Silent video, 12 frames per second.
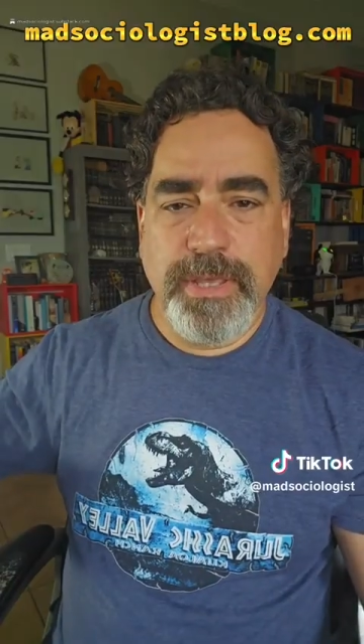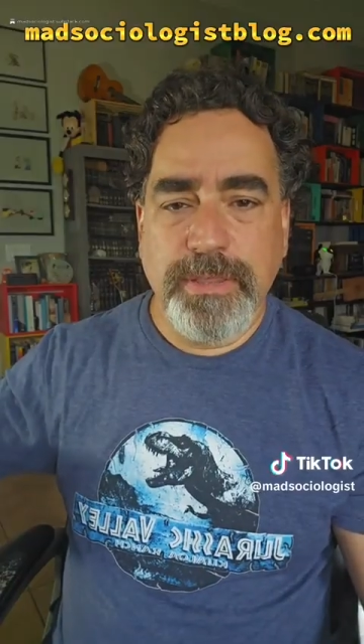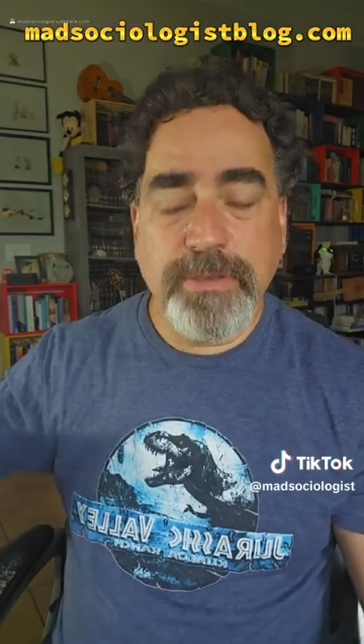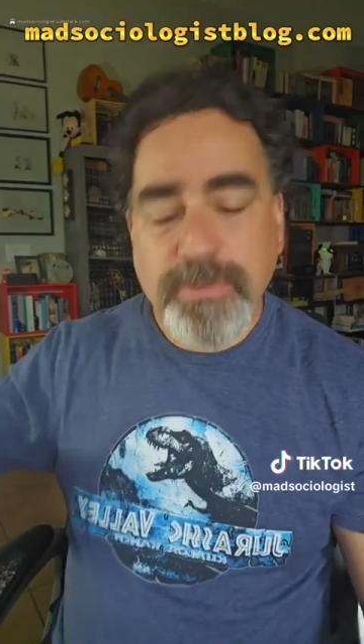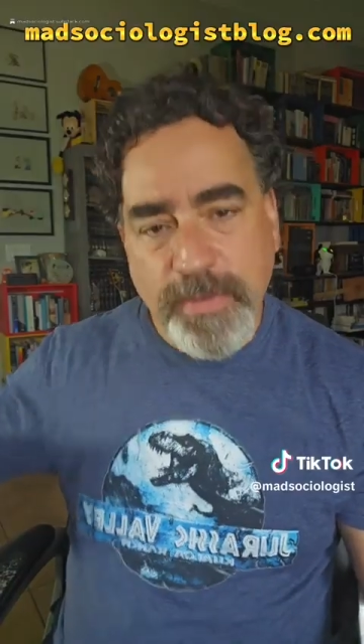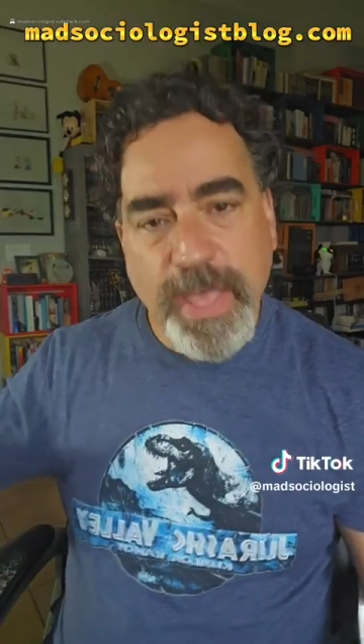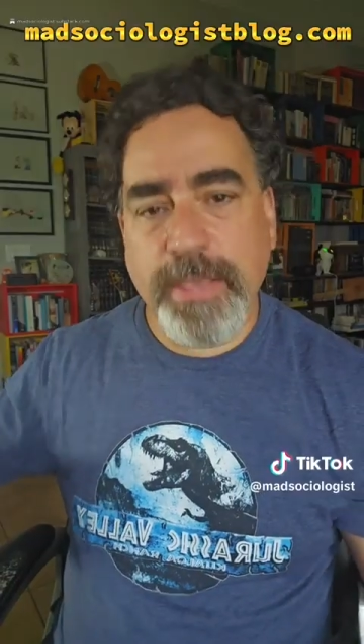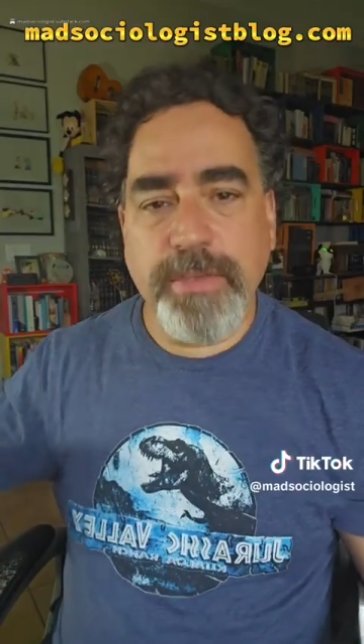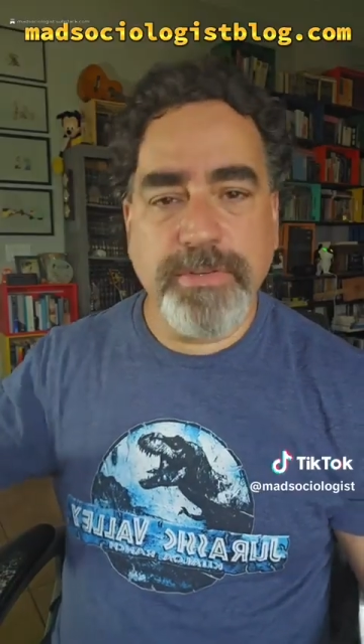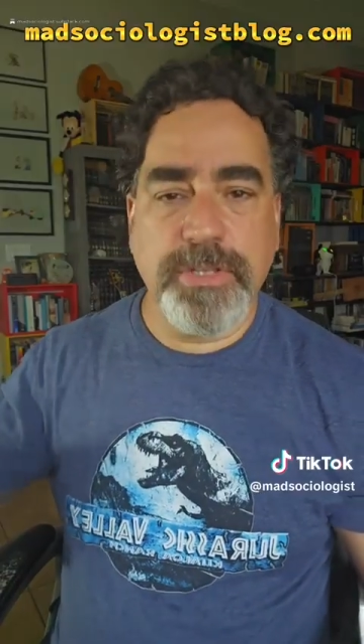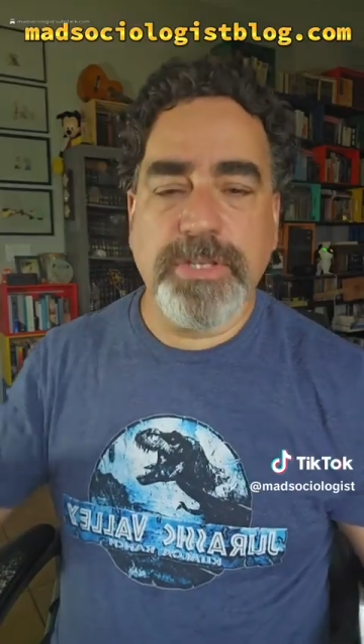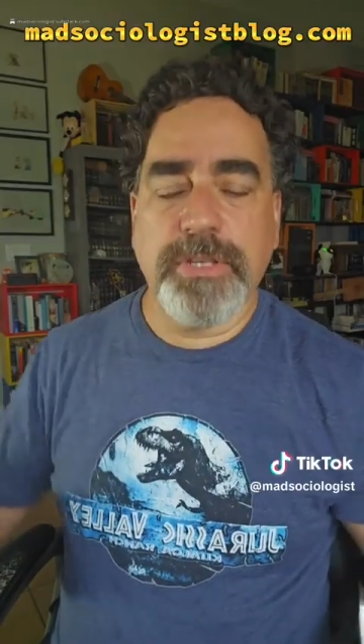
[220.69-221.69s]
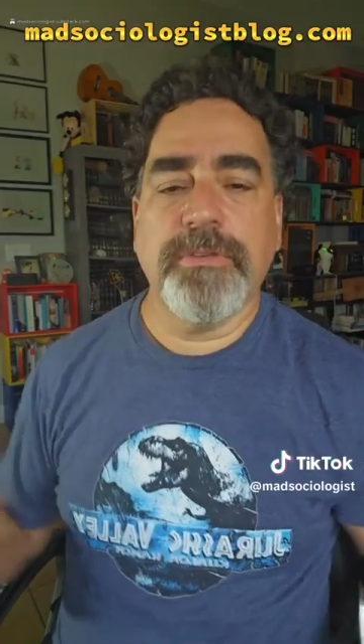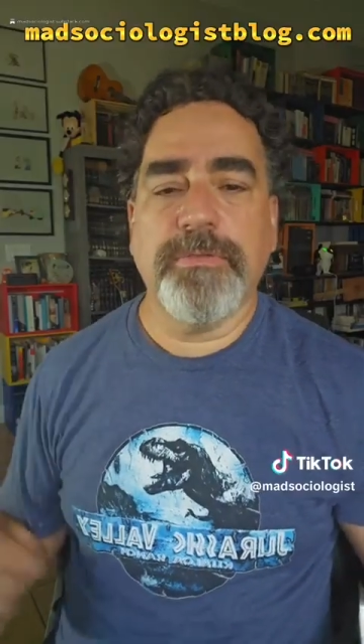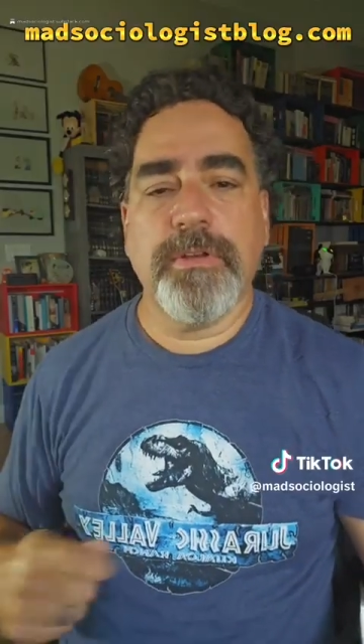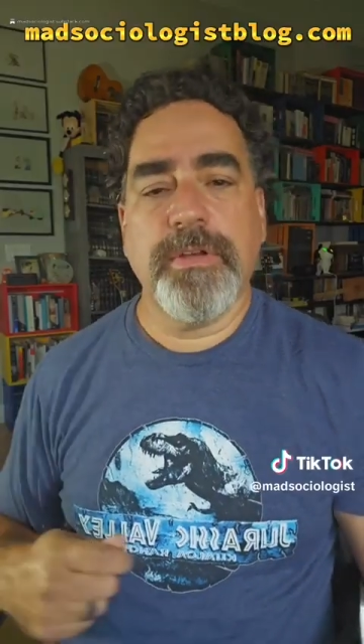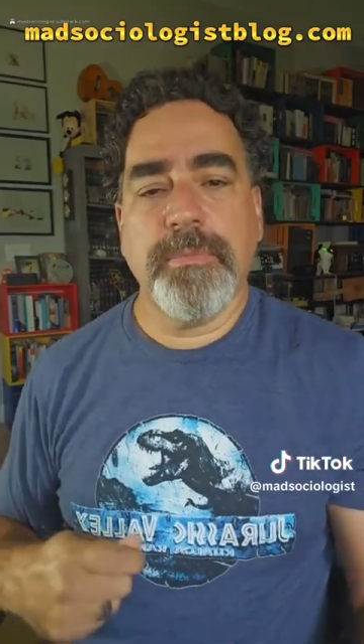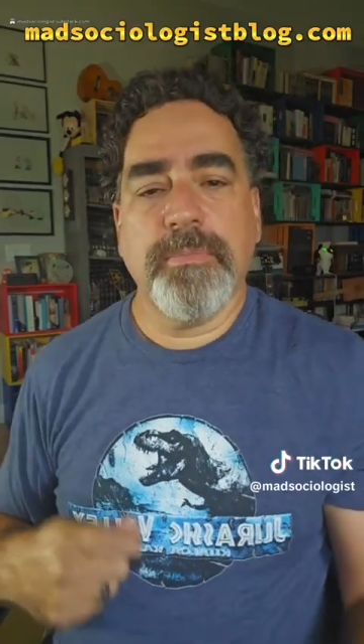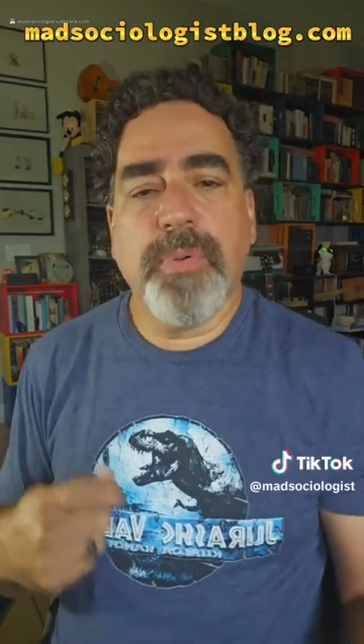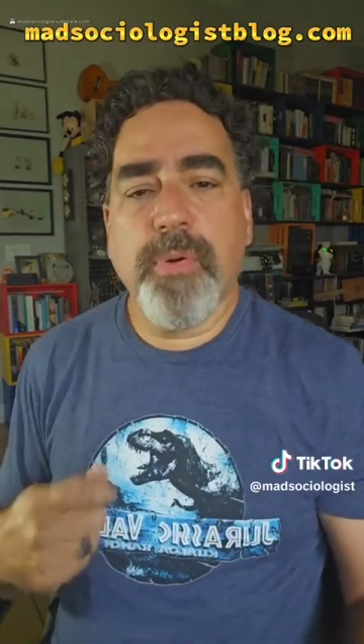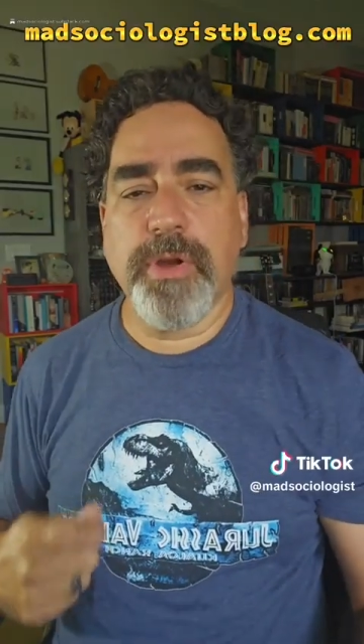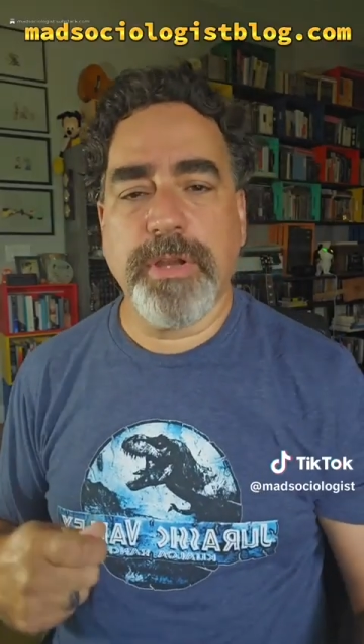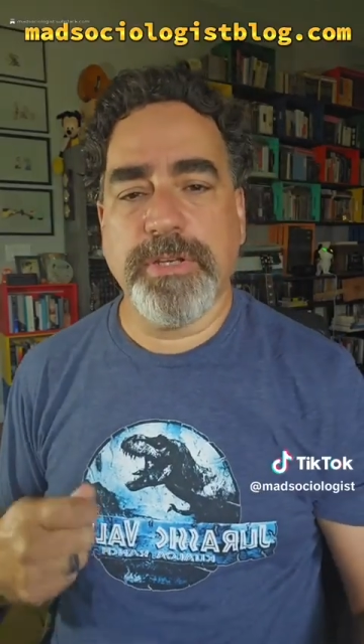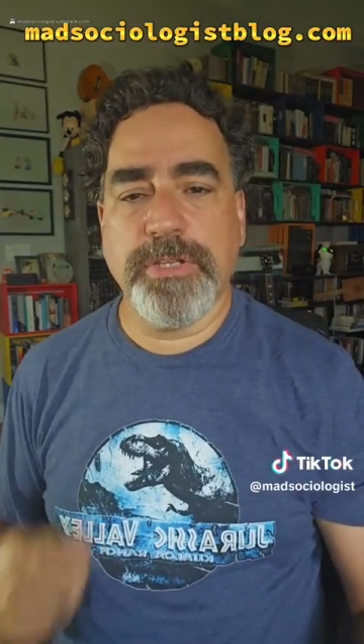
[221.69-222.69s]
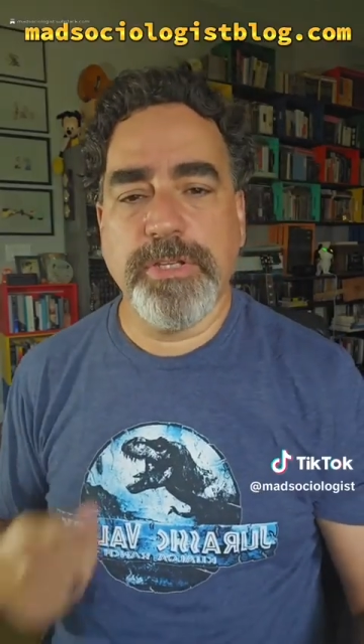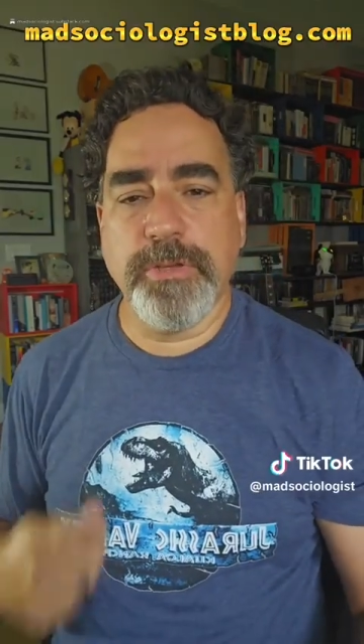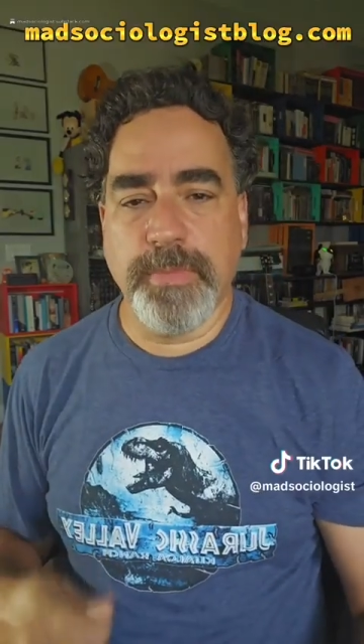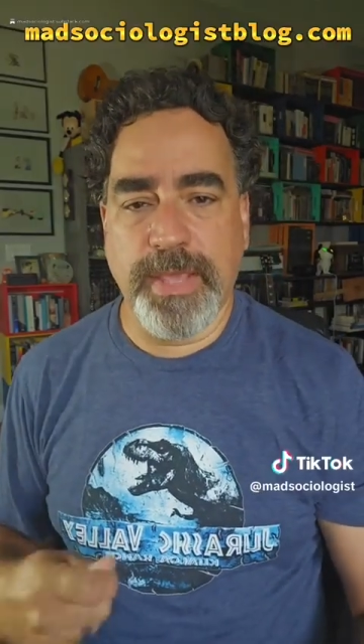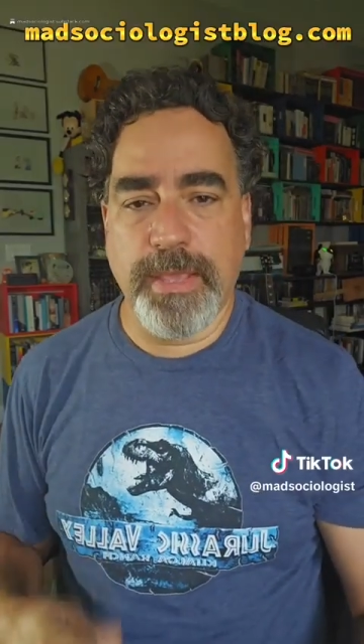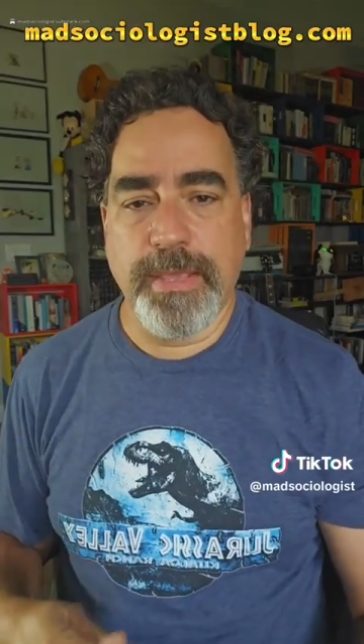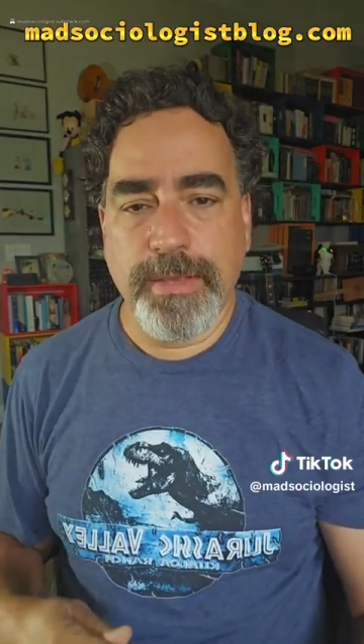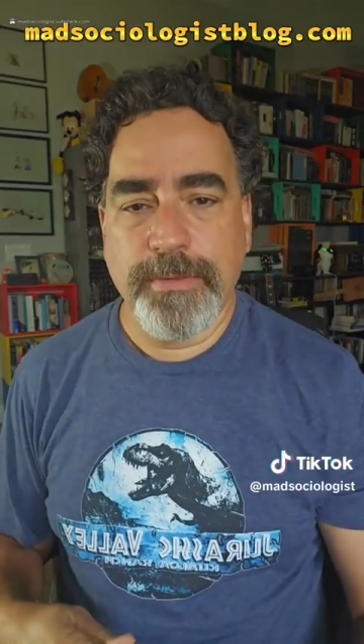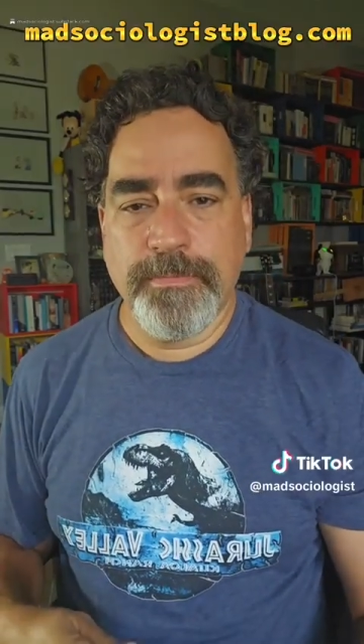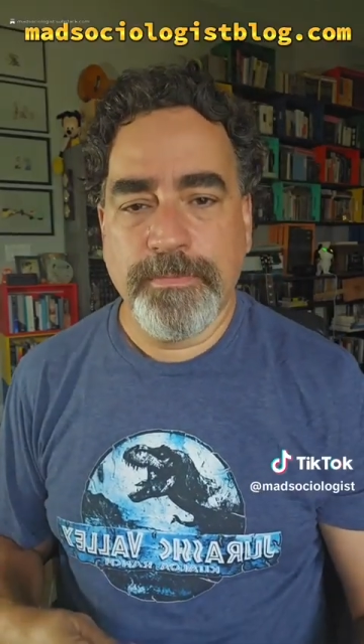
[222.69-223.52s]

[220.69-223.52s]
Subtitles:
Those values are still very important to me.